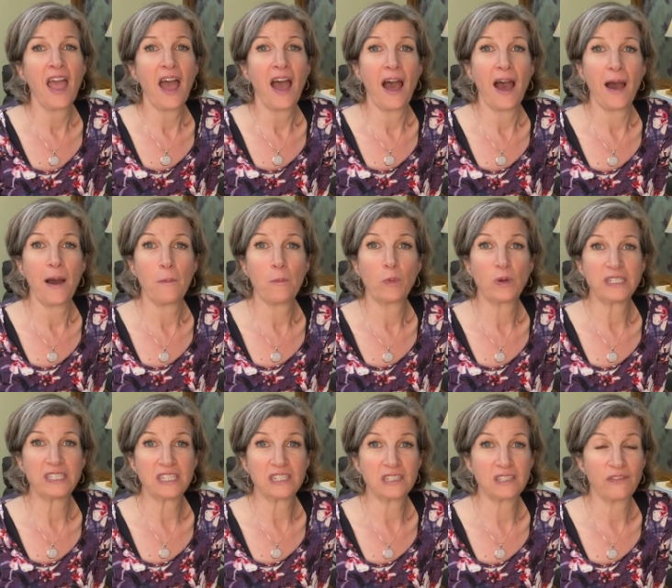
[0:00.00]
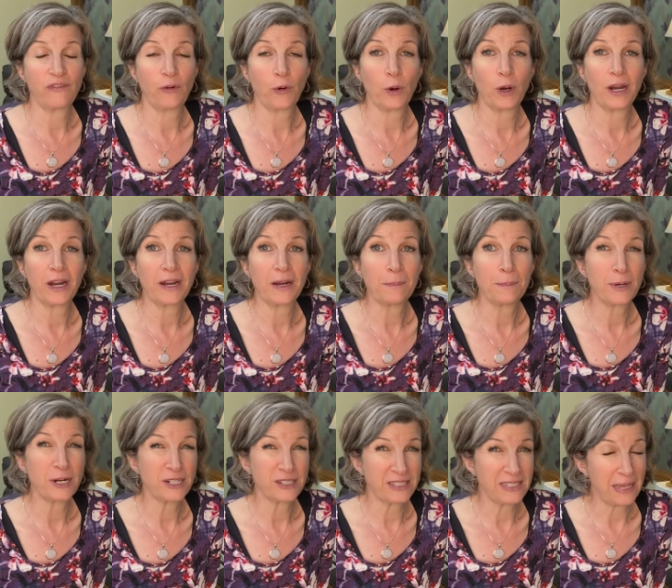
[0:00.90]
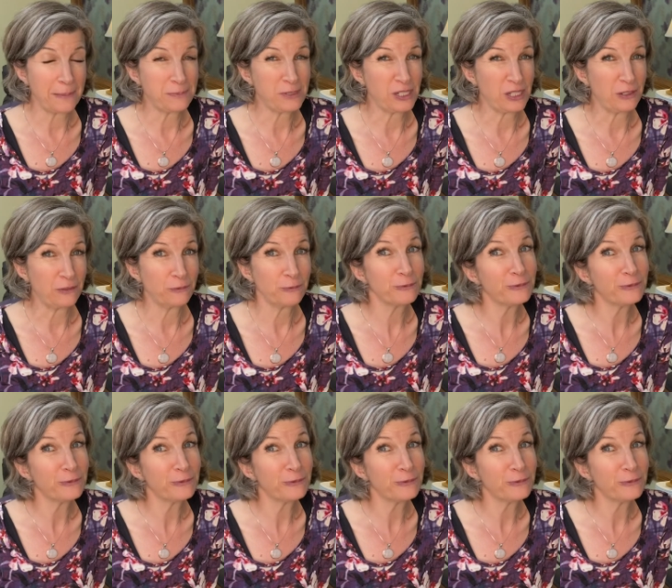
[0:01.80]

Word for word: Um, which is for perception